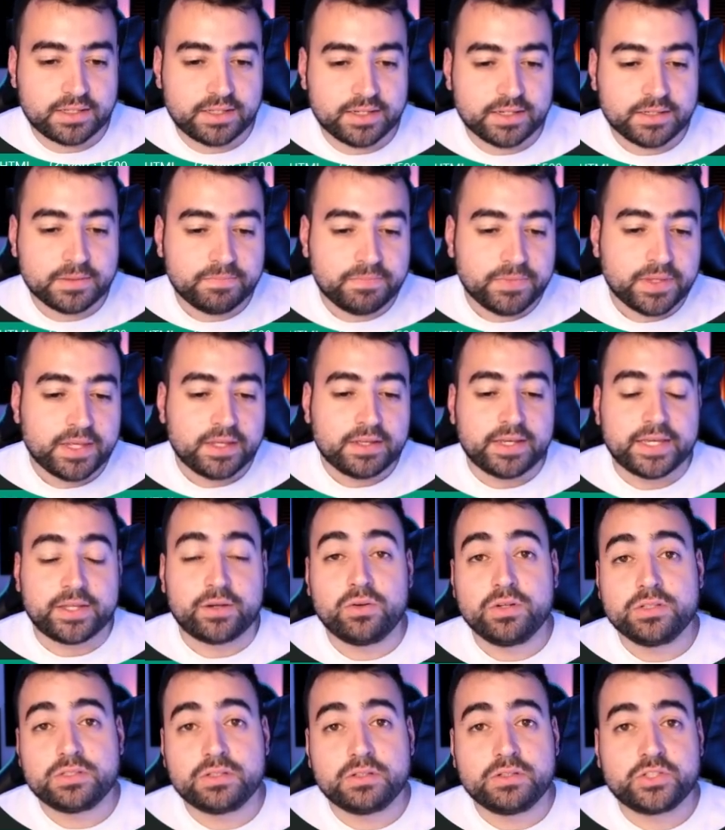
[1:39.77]
here, it
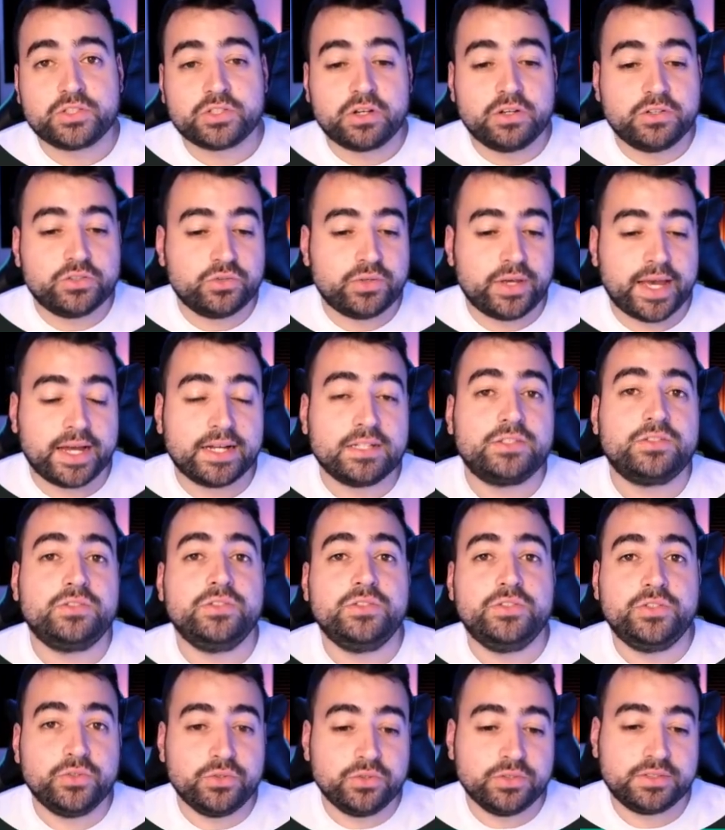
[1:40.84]
also shows you how to
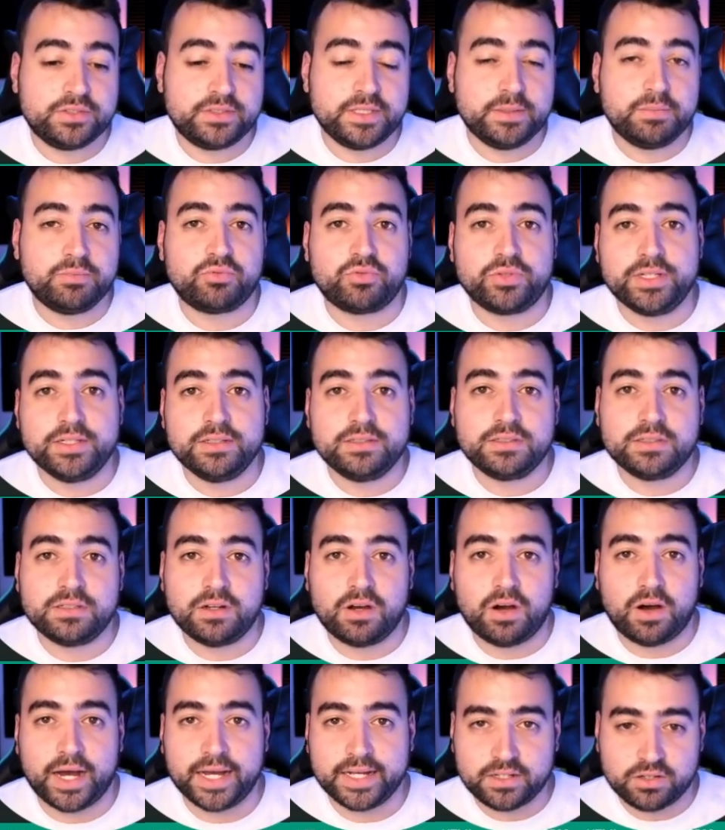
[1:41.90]
use the print
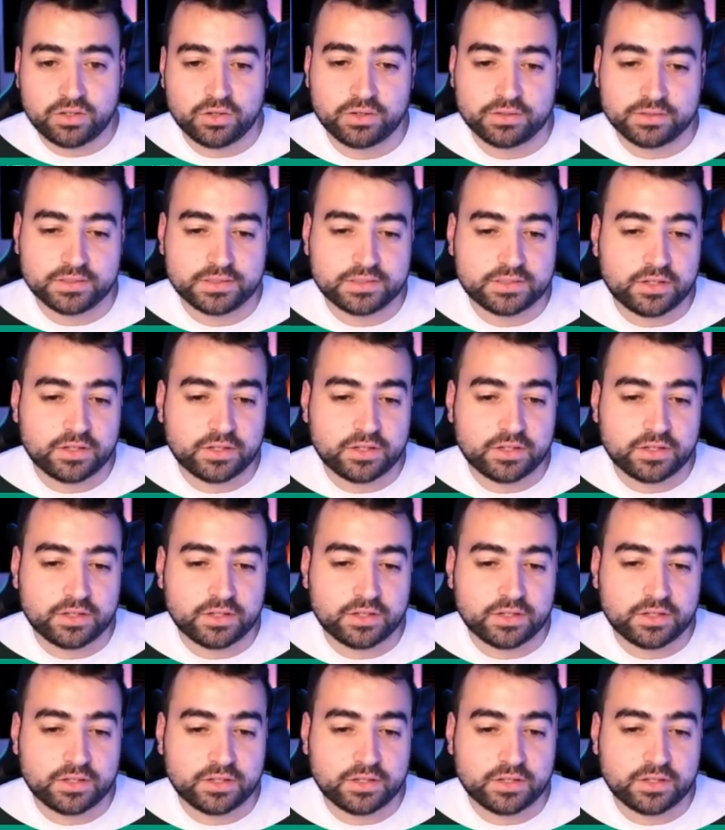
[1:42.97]
icon.